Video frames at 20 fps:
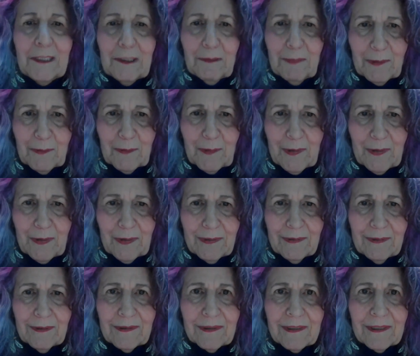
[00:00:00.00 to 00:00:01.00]
intimate
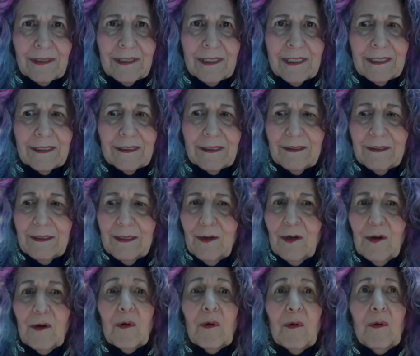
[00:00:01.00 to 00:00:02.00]
with the light,
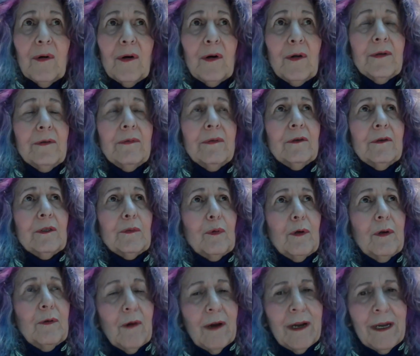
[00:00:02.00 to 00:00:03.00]
or all of
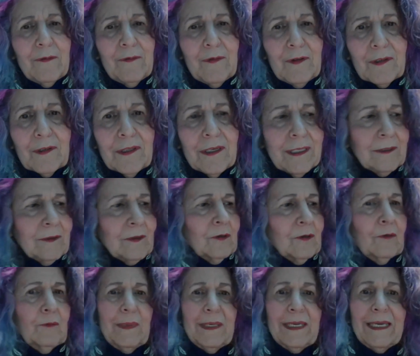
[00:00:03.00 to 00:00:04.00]
those
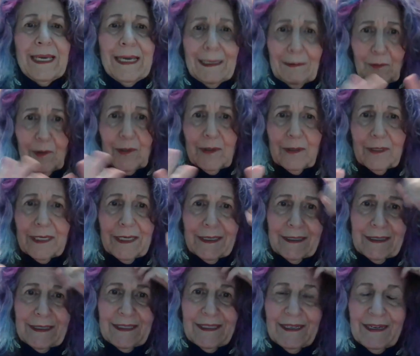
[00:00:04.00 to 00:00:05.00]
pre-Raphaelites who began with
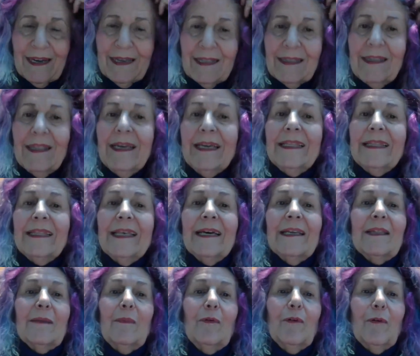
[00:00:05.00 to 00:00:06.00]
light. I
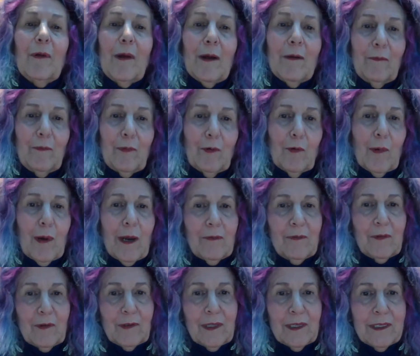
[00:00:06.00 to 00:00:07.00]
like that. The
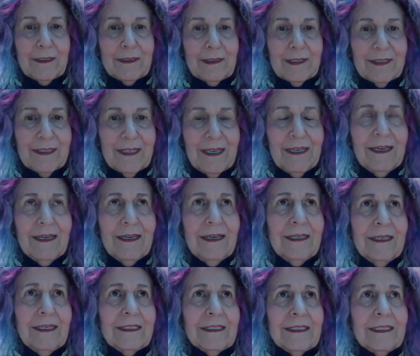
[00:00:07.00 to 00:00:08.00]
pre-Raphaelites,
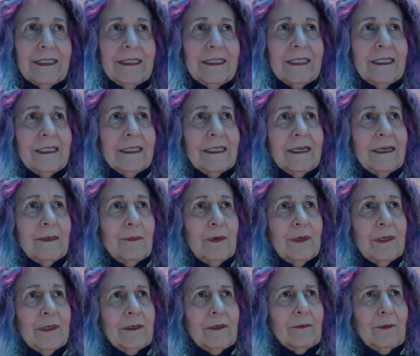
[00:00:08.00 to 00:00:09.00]
Dante,
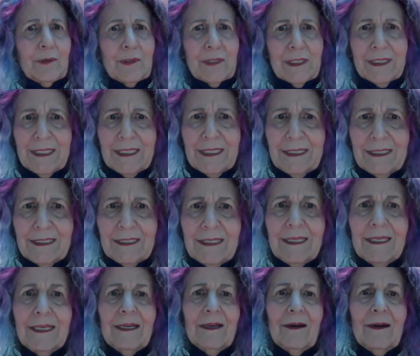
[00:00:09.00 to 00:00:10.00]
Gabriel,
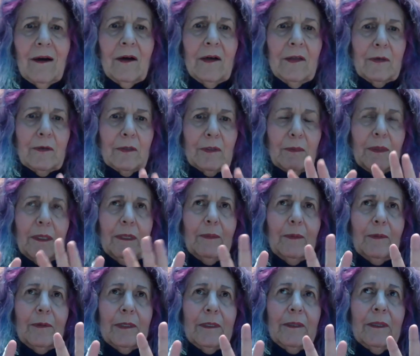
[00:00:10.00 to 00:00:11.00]
Rossetti, all those
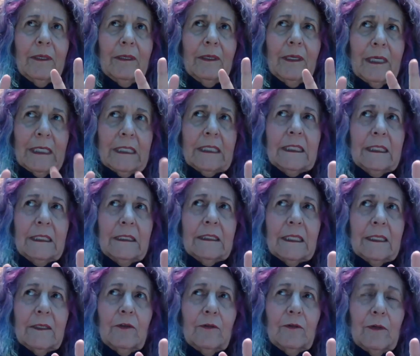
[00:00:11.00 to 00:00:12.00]
people in the
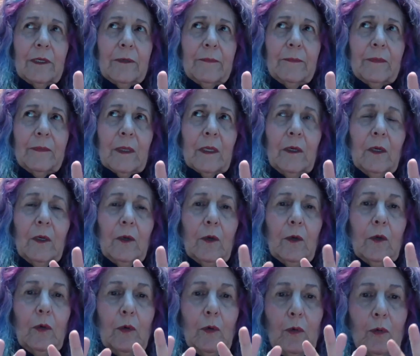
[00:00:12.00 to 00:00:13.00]
19th century
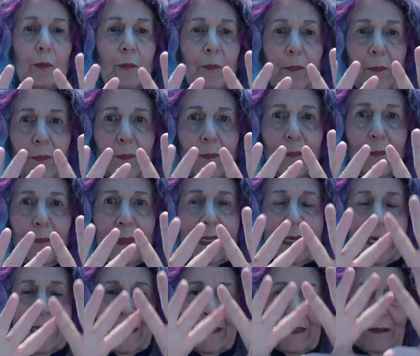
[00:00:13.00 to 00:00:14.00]
who
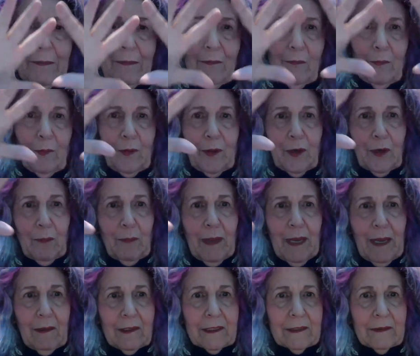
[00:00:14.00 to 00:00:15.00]
began with
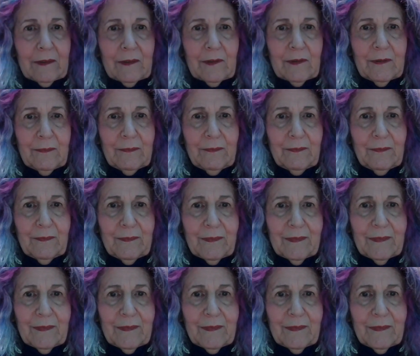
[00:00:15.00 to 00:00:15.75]
their palettes